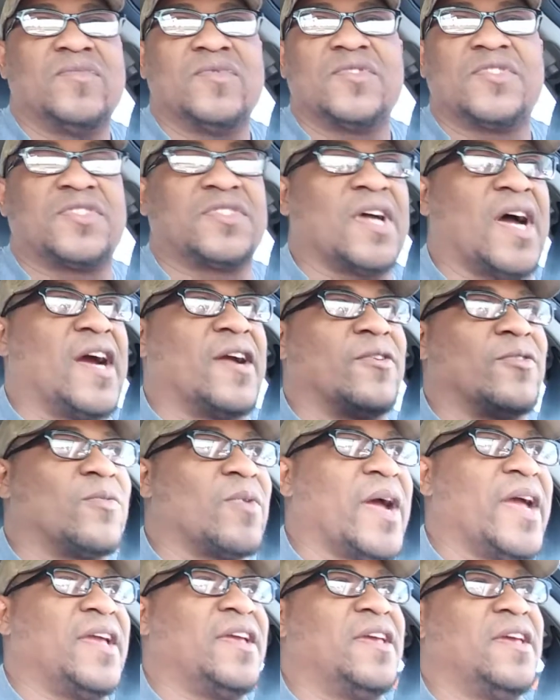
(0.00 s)
starting
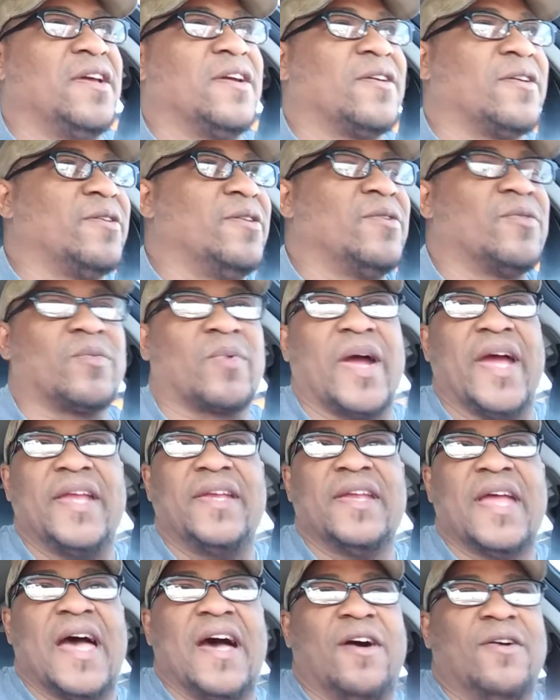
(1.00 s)
right here,
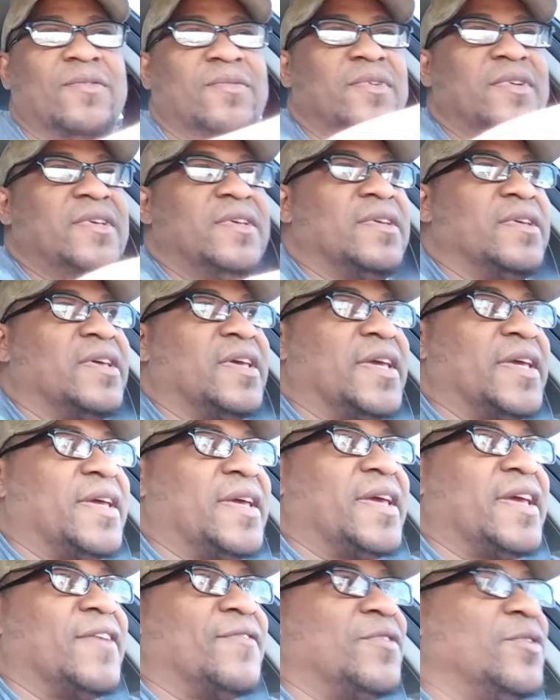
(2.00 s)
right now,
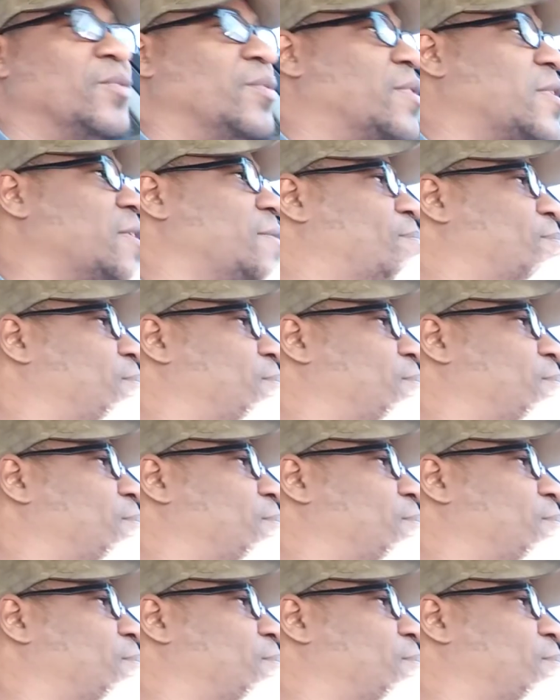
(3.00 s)
if you were to